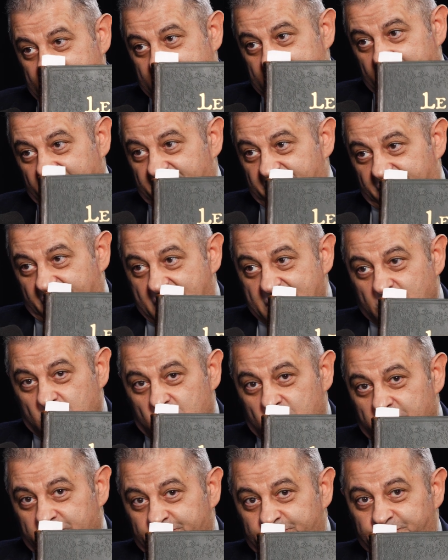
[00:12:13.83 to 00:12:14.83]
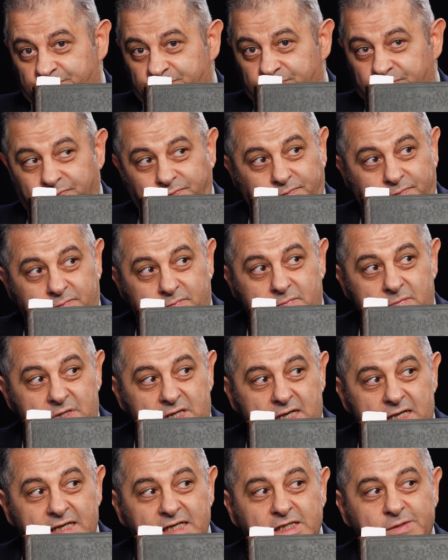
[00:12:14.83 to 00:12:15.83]
It's in French.
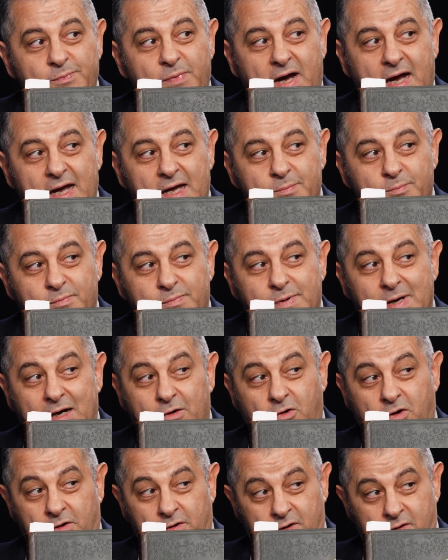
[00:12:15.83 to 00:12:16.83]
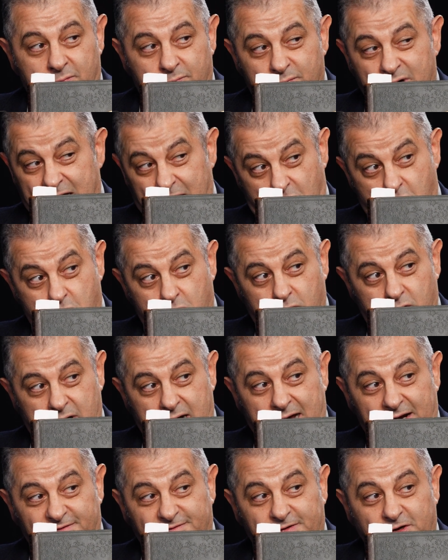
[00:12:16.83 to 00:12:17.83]
It's by Baron
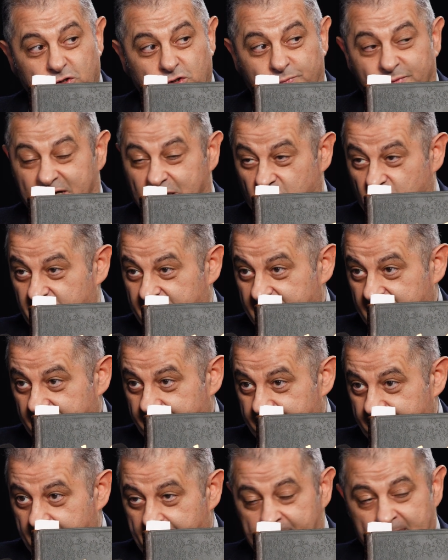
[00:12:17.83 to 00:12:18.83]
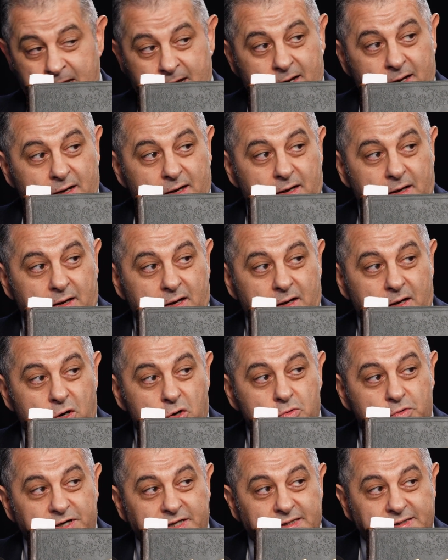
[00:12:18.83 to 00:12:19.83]
Alphonse Berger,
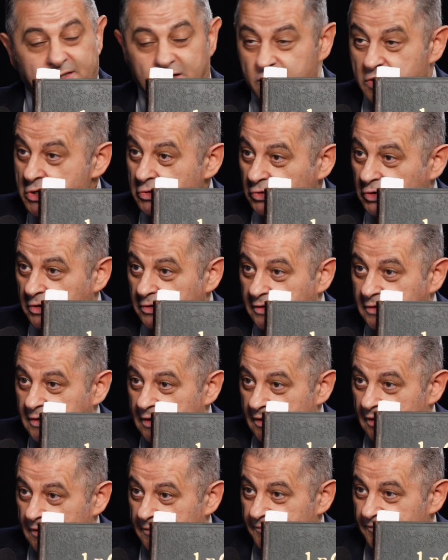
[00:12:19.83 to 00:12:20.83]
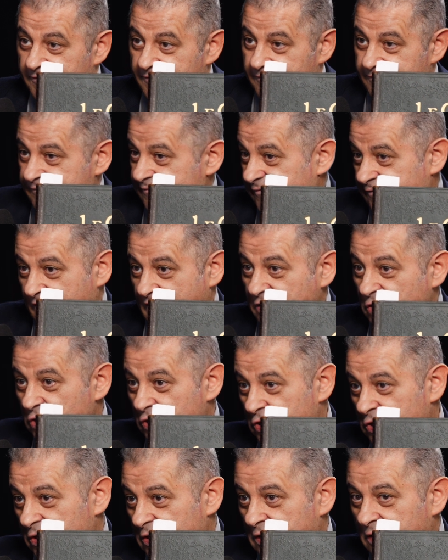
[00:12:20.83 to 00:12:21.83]
who is a noted
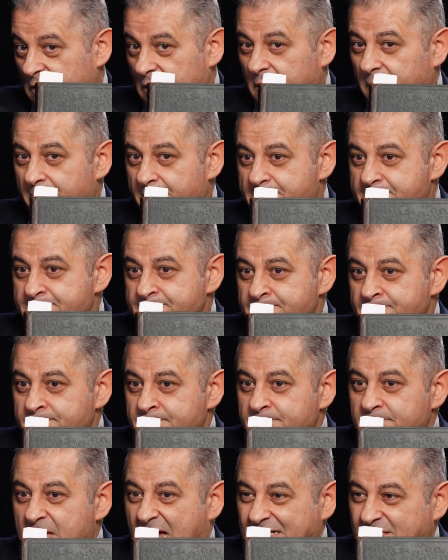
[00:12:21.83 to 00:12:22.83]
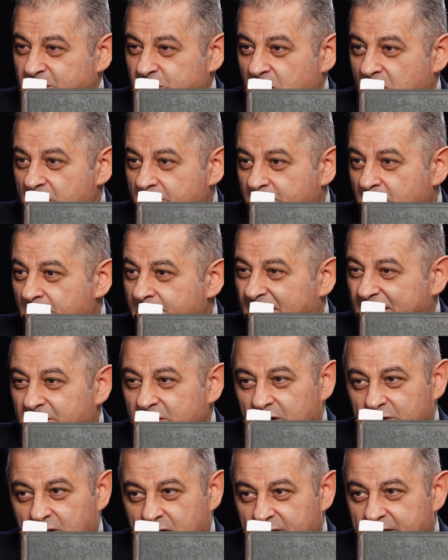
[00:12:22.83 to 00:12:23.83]
French astronomer, but
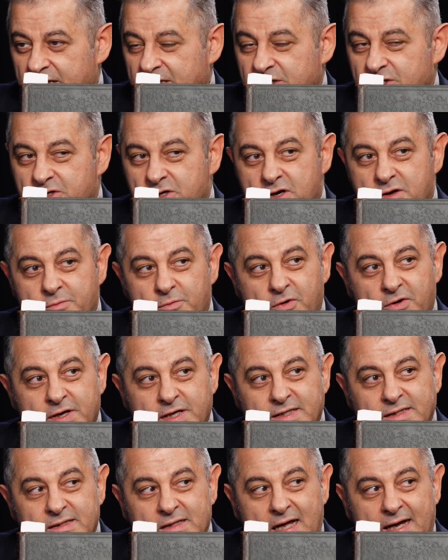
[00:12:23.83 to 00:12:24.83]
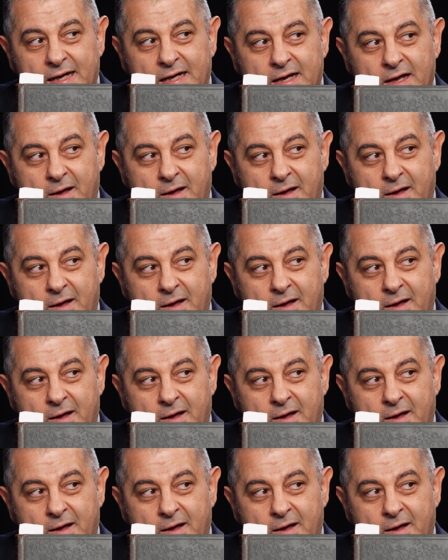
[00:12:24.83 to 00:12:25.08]
not only astronomer, he's like